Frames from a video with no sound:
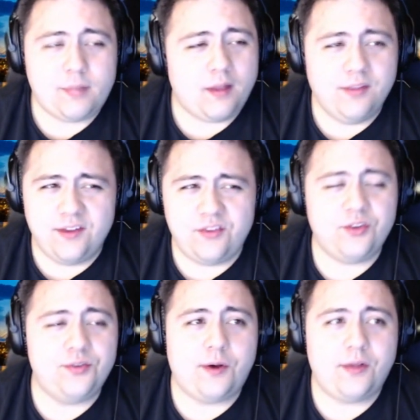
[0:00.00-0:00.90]
this
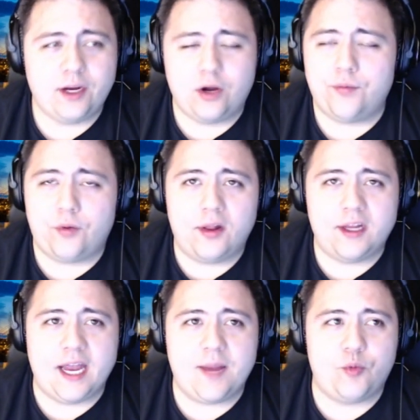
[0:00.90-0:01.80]
just felt like overall
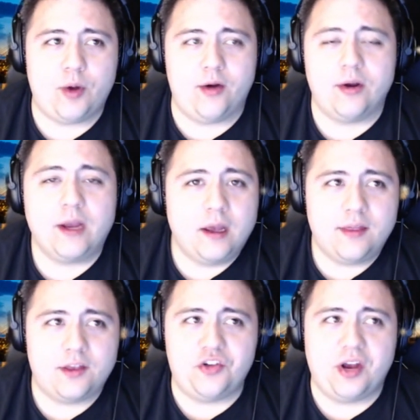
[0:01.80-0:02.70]
a game where
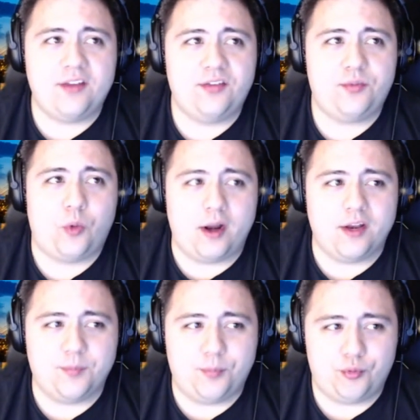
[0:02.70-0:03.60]
the Jets
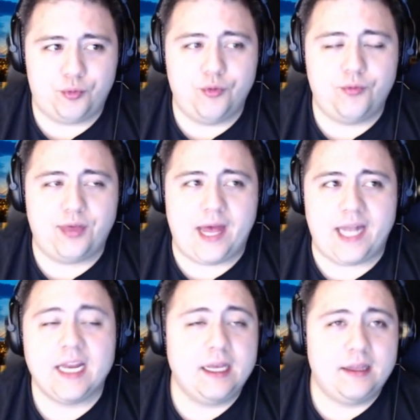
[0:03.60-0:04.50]
wanted to prove
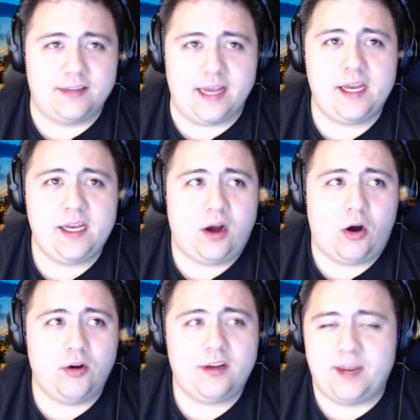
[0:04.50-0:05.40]
that they
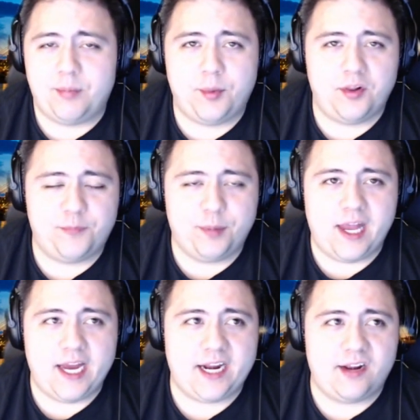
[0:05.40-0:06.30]
are capable of
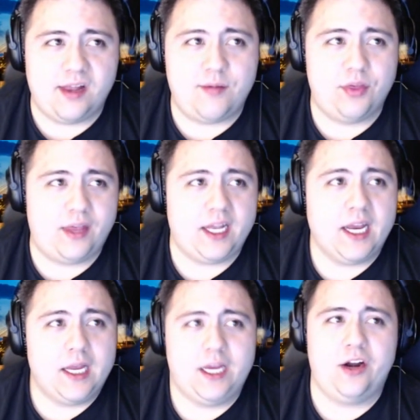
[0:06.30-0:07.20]
playing at a level that
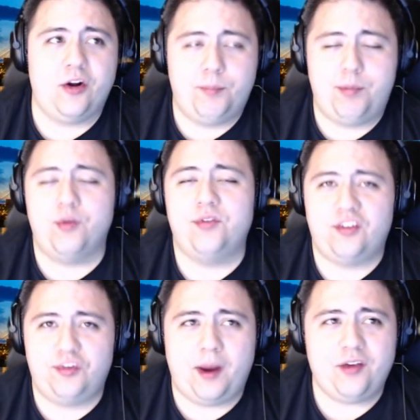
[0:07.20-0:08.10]
you know Bones
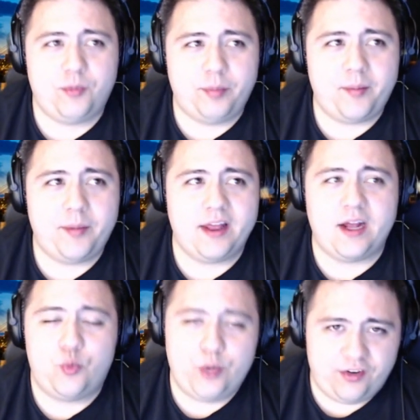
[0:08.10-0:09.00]
expects from them and
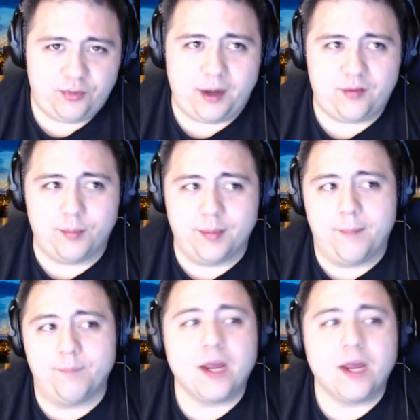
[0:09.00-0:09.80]
that we expect from them.